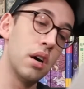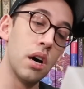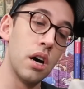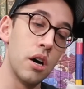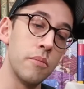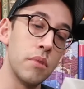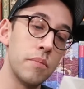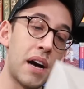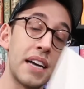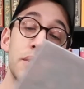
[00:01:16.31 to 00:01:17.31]

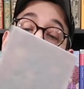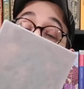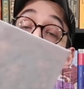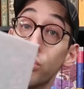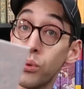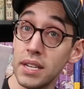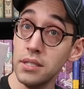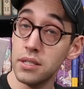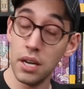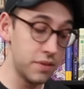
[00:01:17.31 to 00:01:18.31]
Possibly a print